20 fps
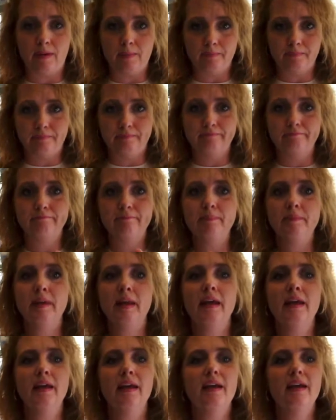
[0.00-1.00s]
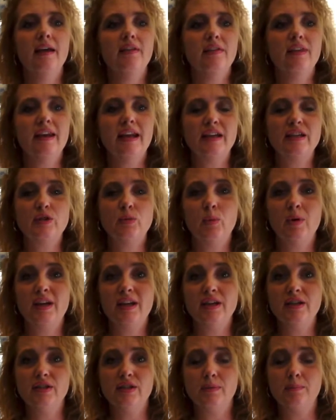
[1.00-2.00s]
from. The next
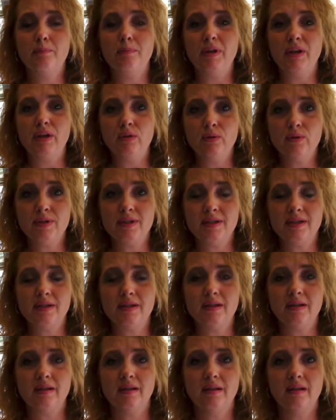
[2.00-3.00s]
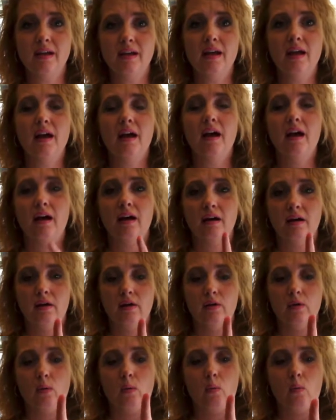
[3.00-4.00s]
one is abuse.
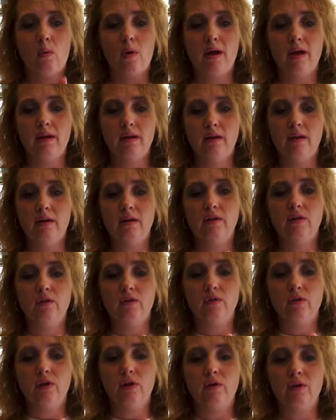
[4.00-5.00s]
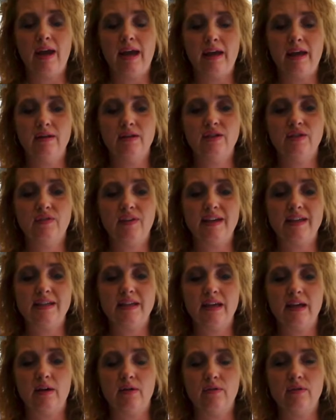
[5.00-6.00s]
Your hand is
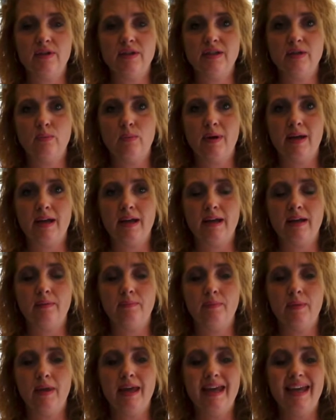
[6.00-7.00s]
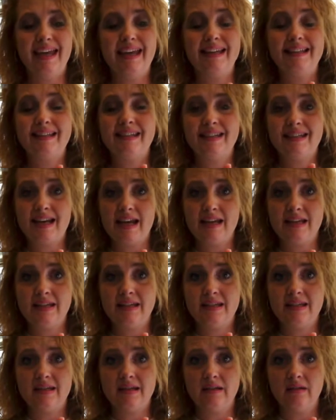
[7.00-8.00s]
facing out this way. It
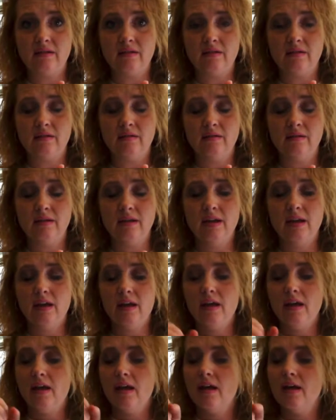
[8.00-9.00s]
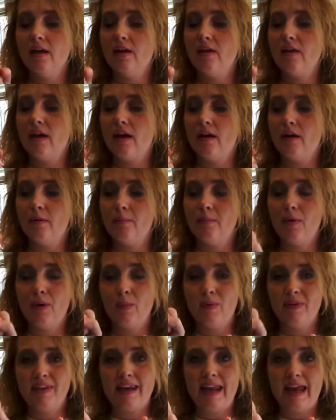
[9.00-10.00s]
stays still
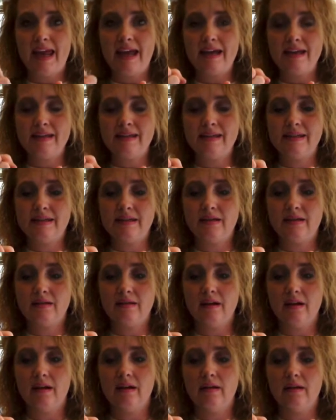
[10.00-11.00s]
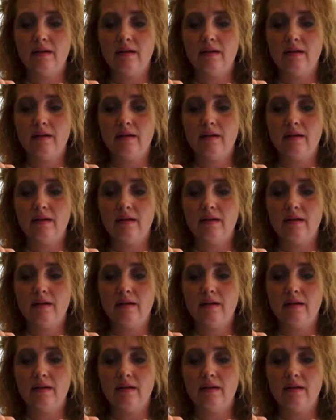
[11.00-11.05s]
with an S,